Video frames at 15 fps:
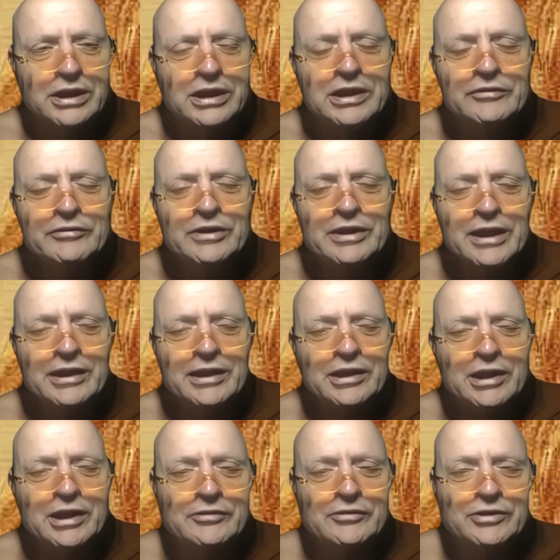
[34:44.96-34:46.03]
even that
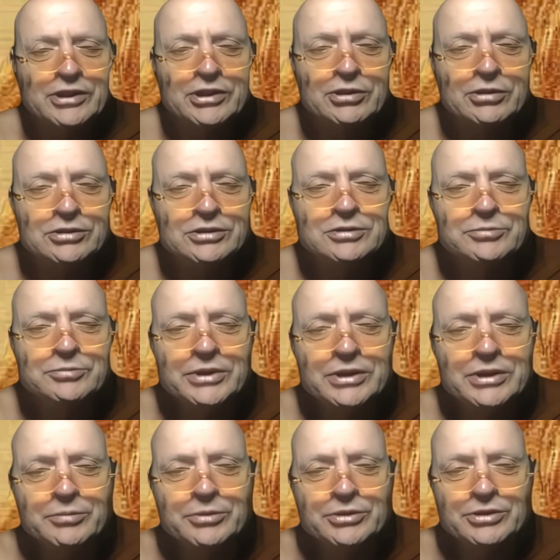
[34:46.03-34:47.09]
kind of
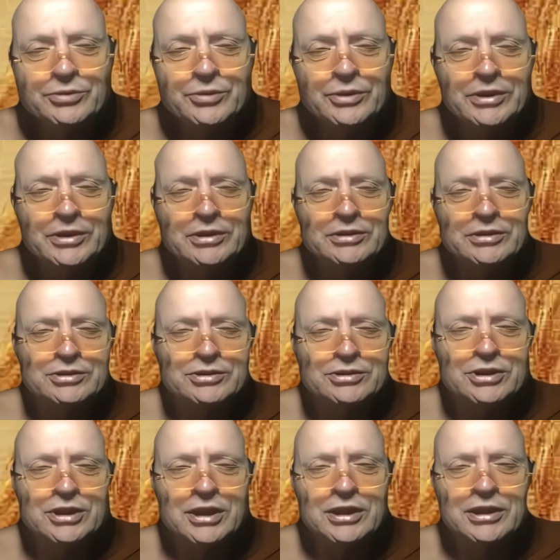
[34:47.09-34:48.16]
dichotomy between
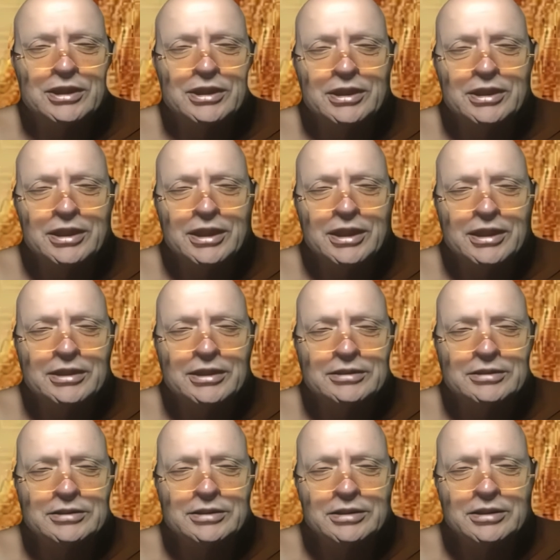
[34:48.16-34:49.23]
study
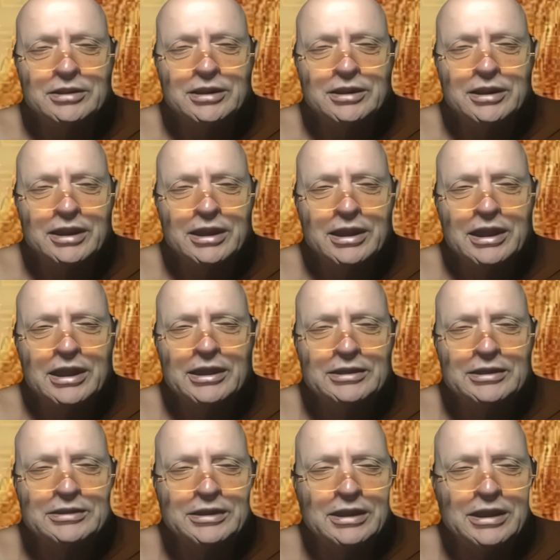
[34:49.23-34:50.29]
and
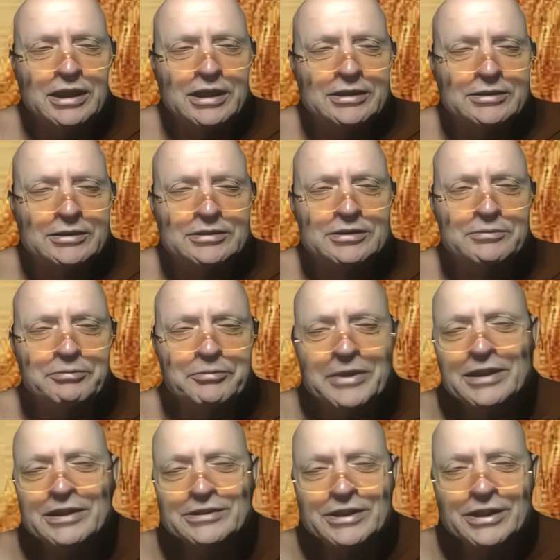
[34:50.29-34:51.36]
and and
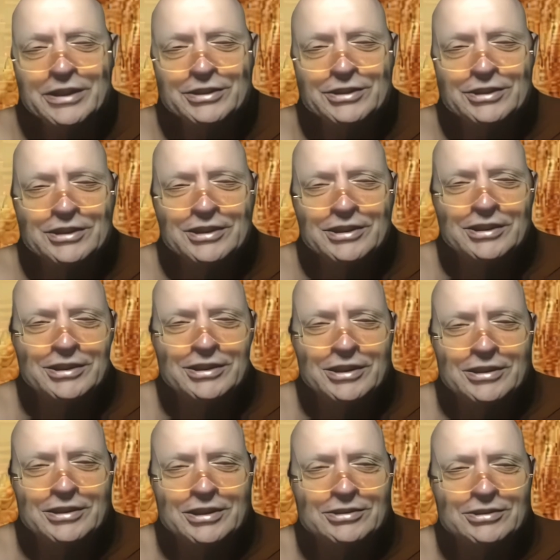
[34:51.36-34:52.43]
meditation it
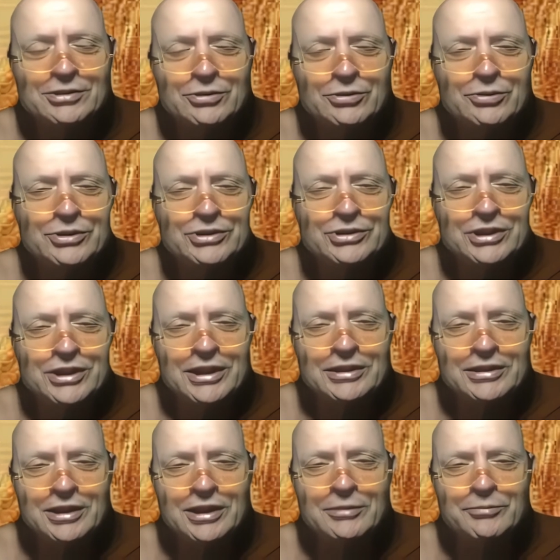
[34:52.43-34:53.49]
doesn't always
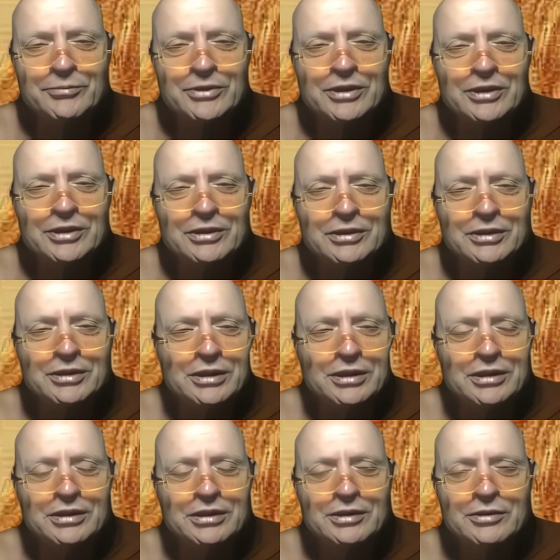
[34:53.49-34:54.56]
stand up that
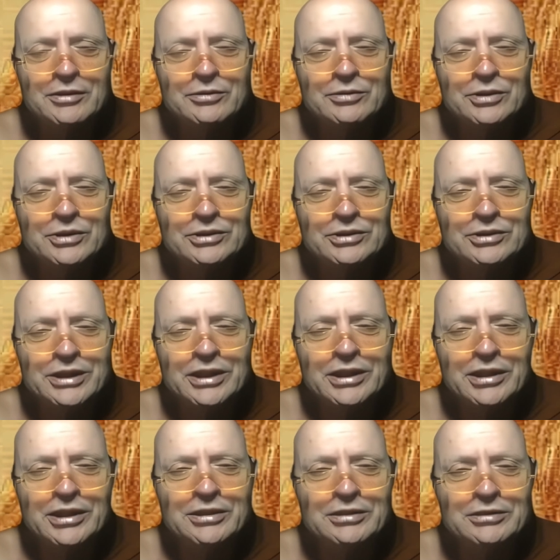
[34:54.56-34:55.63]
you know look,
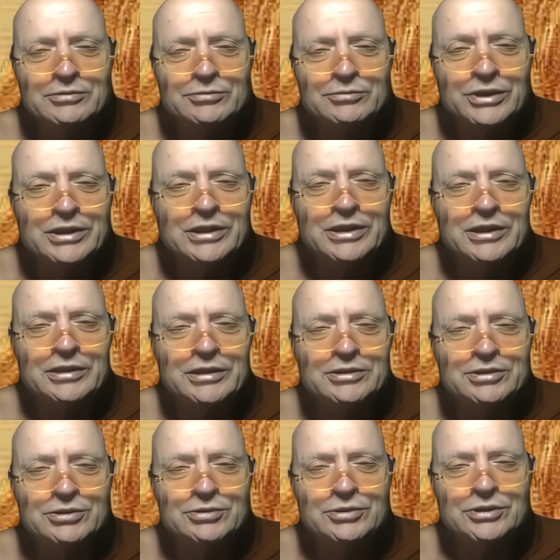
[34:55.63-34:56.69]
taking reading
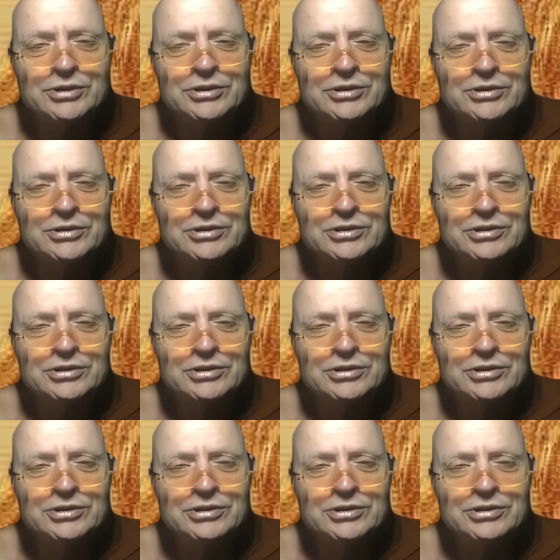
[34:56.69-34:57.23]
suttas